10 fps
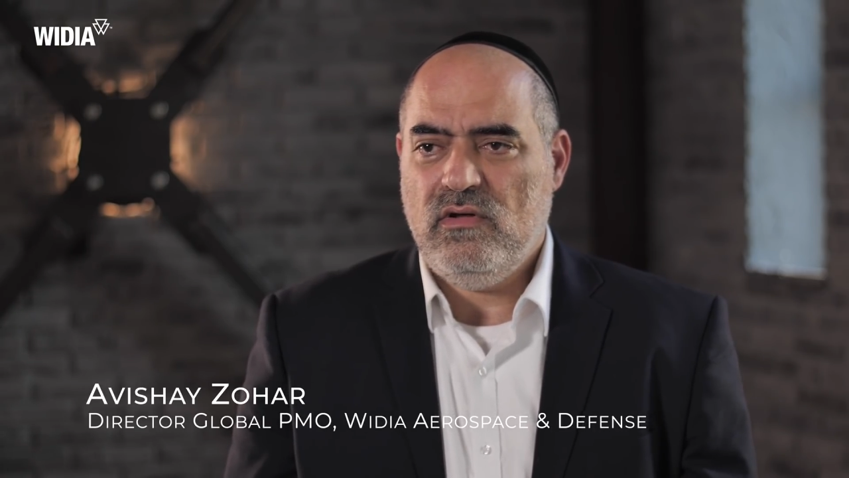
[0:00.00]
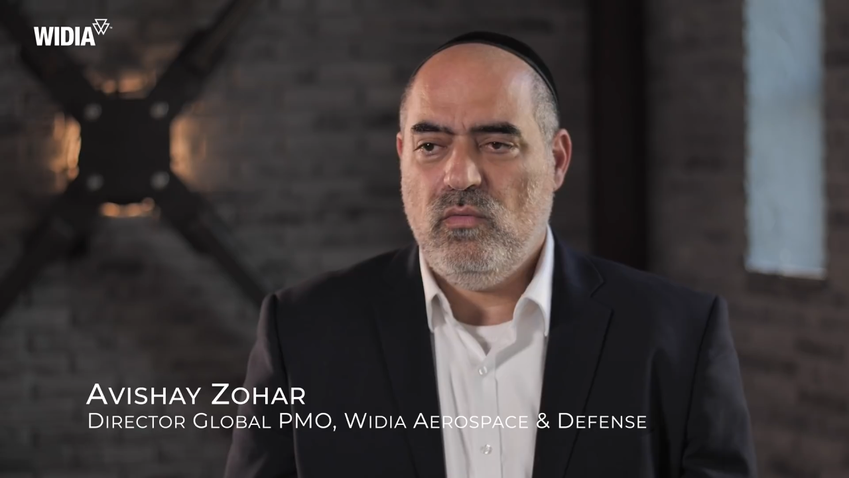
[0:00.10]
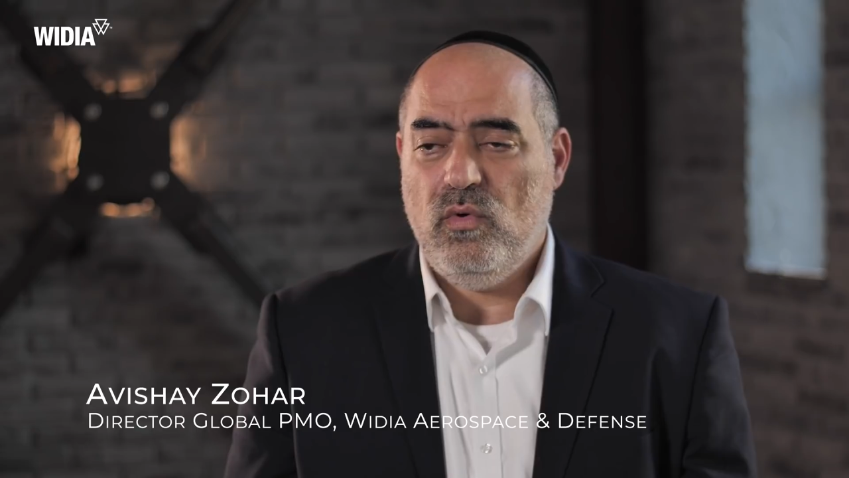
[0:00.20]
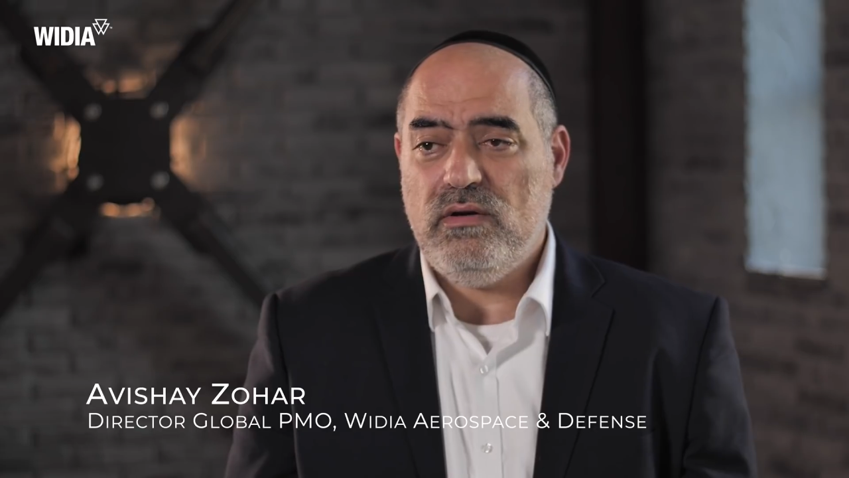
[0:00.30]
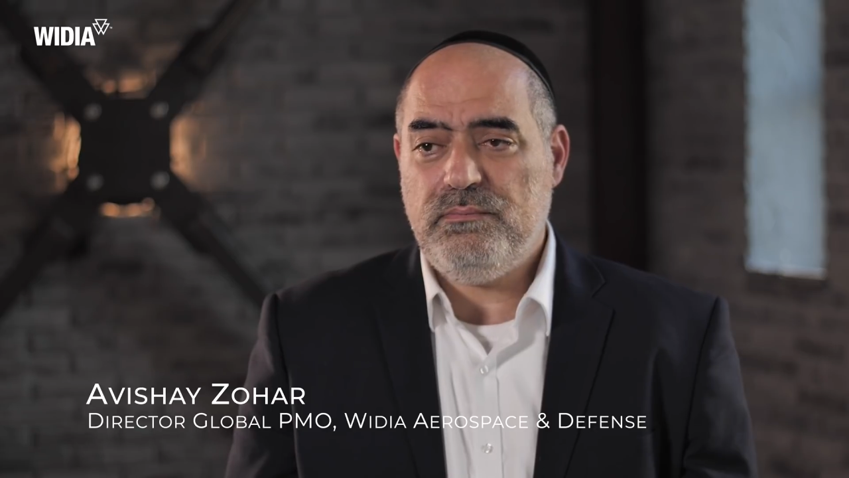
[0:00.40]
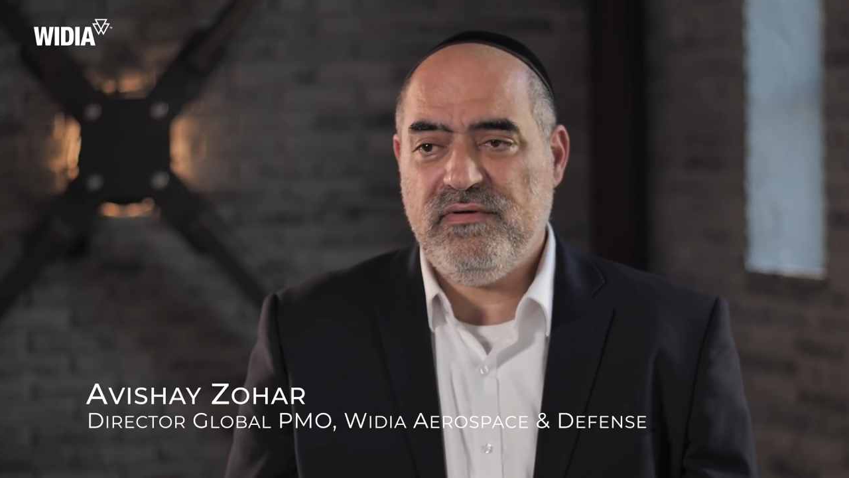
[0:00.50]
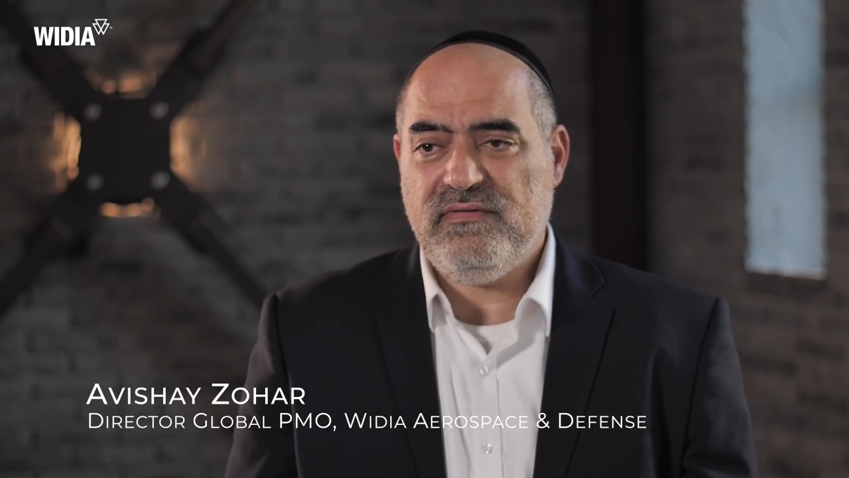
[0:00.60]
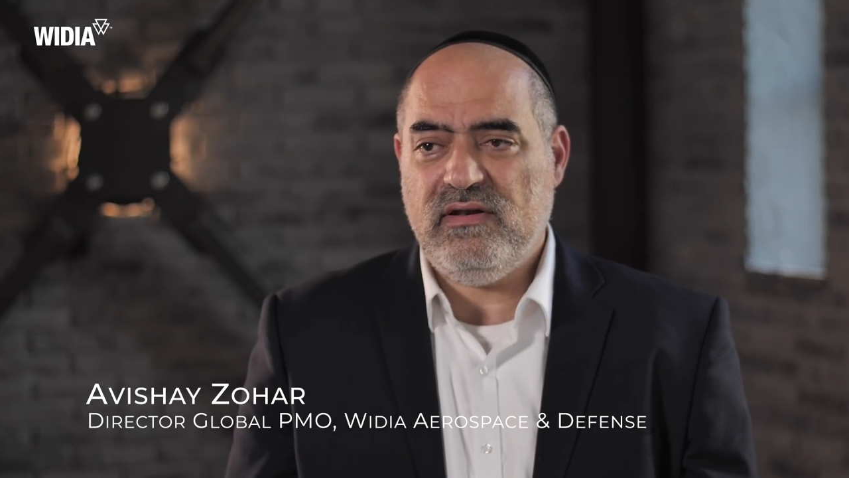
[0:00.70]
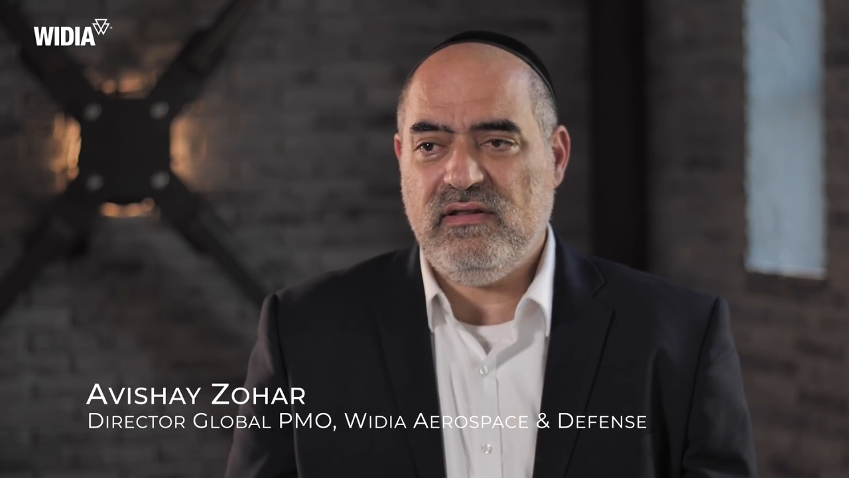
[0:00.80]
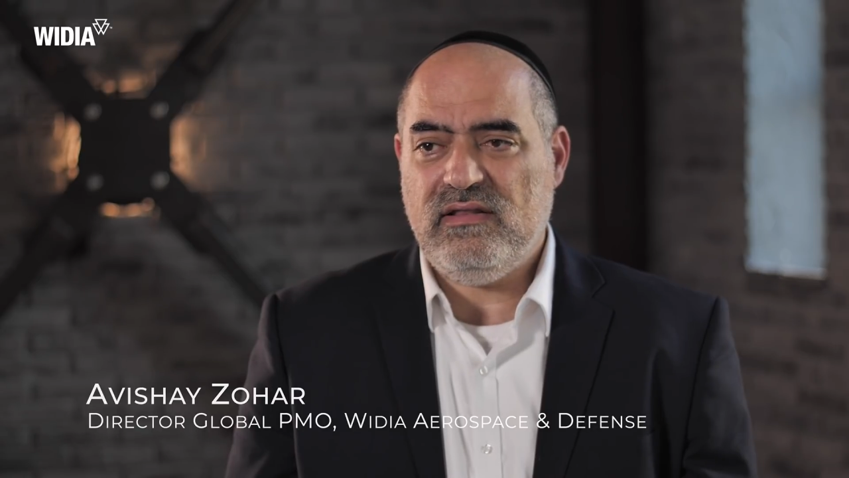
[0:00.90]
we'll
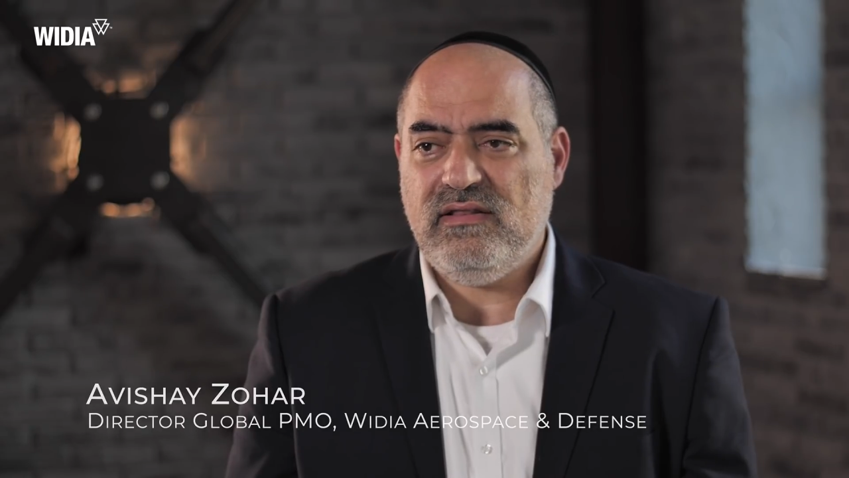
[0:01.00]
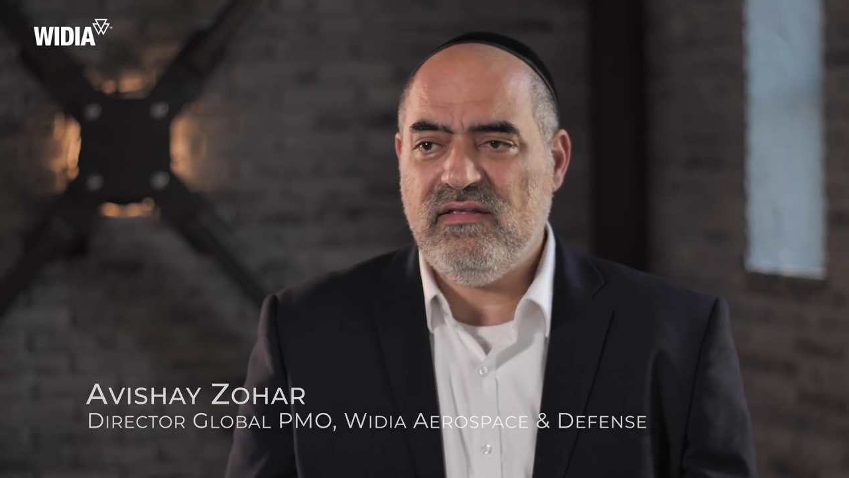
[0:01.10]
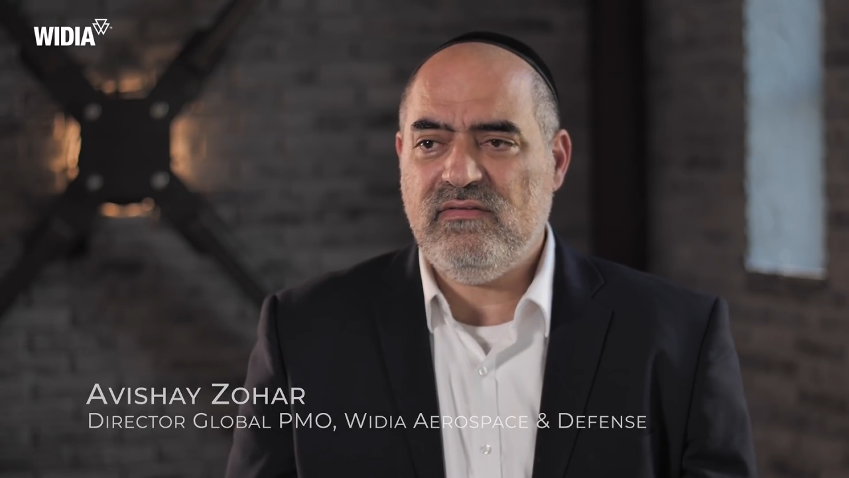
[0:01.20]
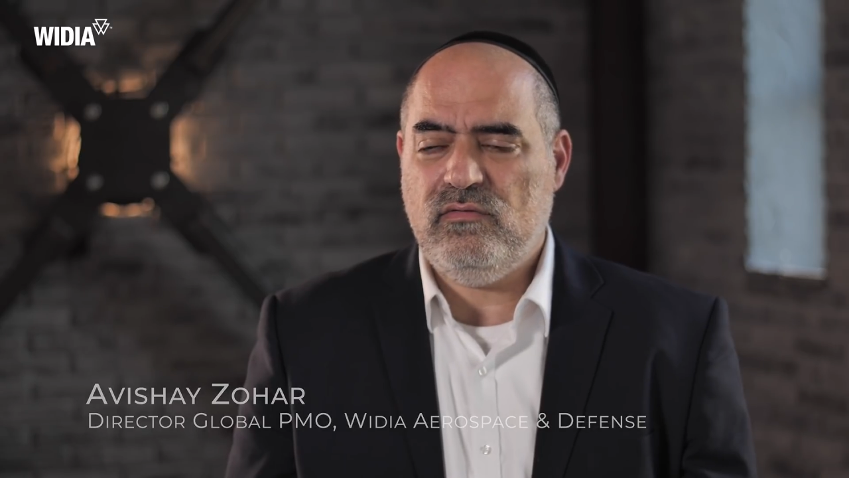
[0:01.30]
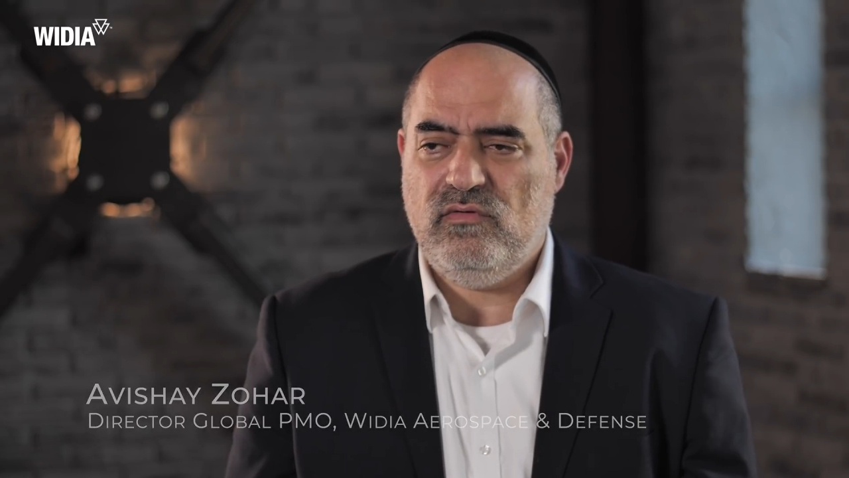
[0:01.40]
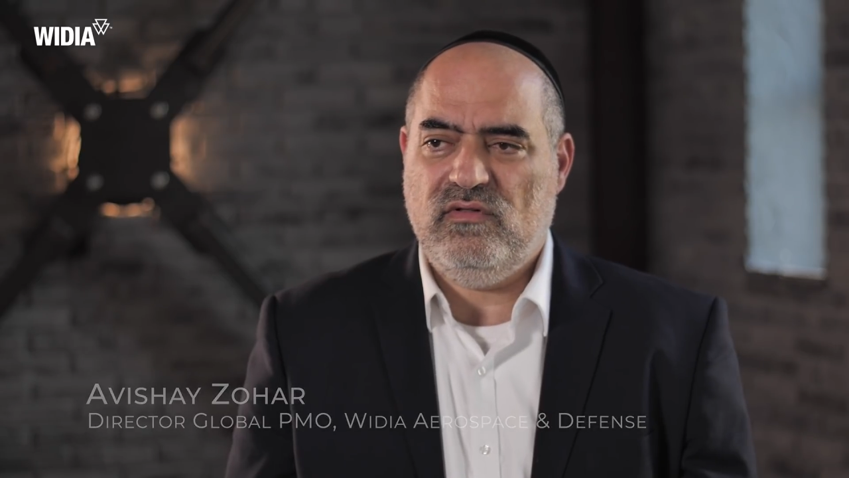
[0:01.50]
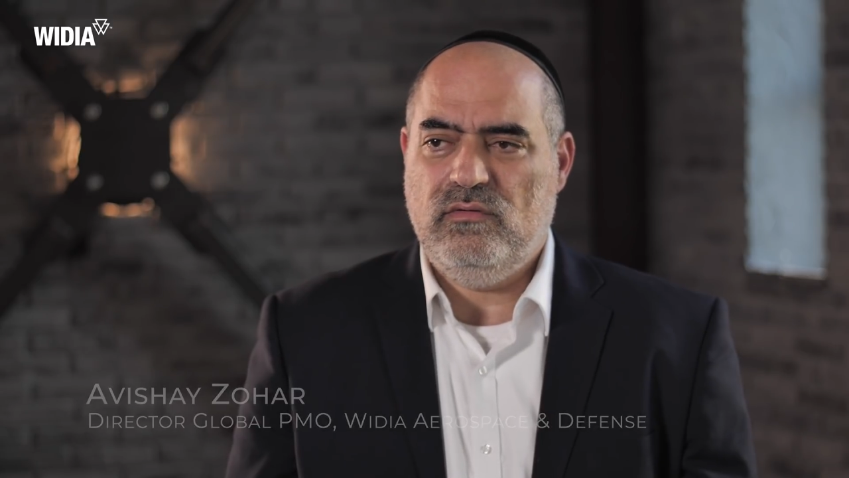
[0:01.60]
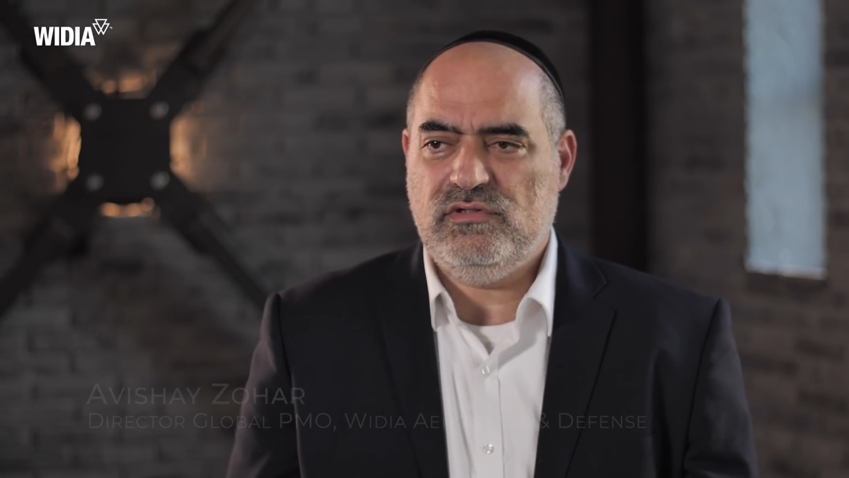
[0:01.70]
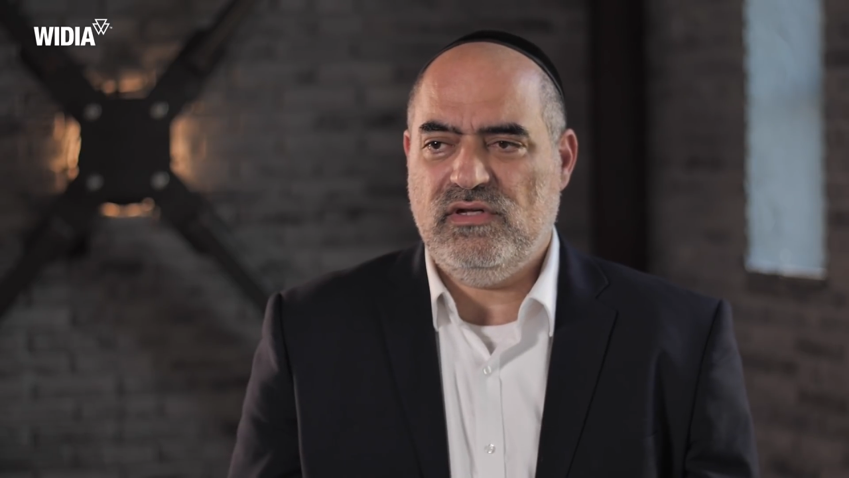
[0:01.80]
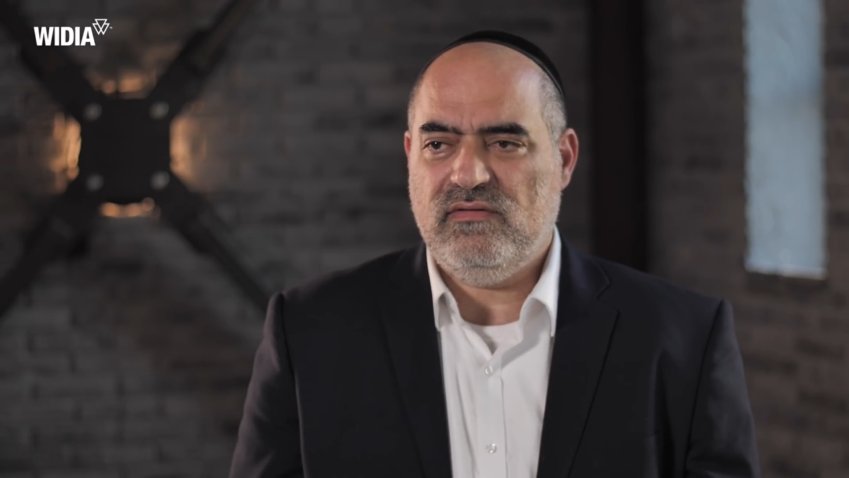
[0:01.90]
present at least two
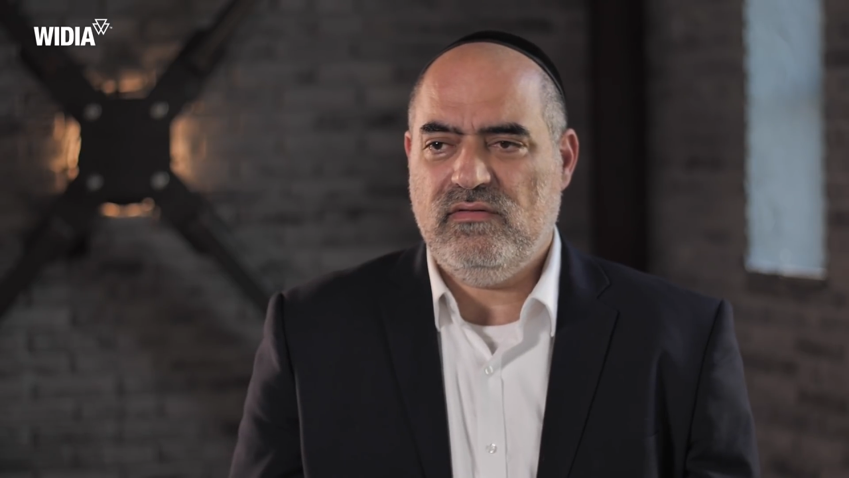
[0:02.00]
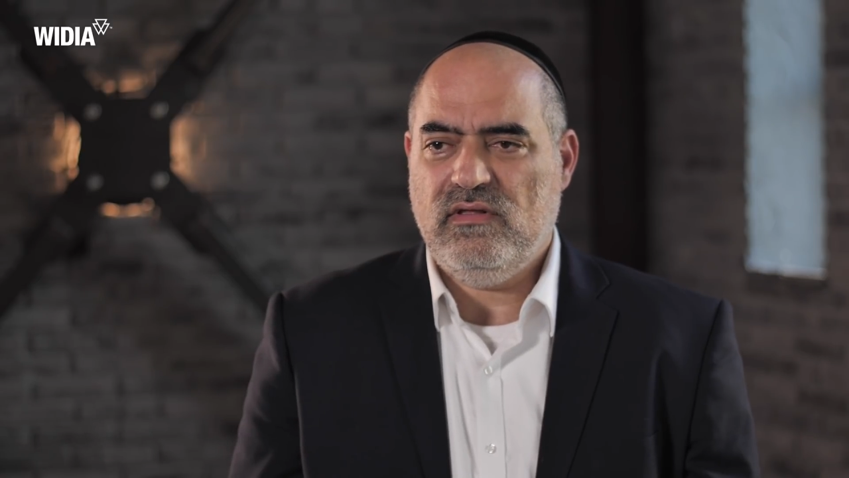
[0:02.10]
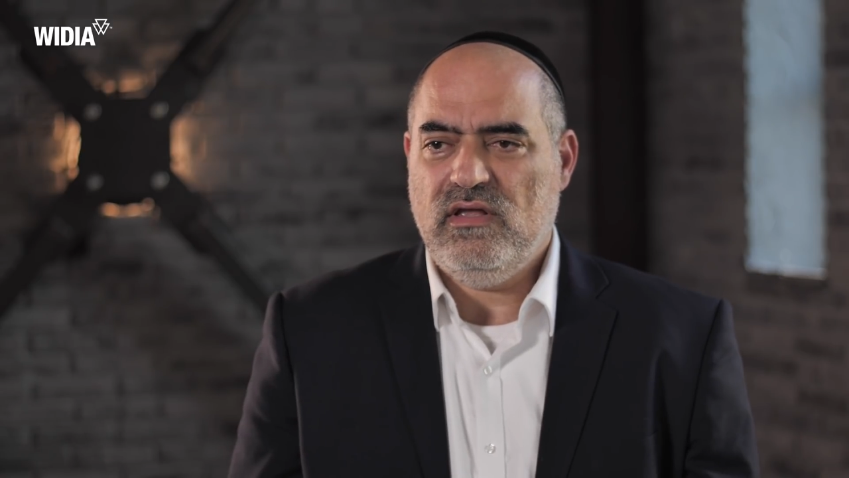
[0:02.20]
solutions,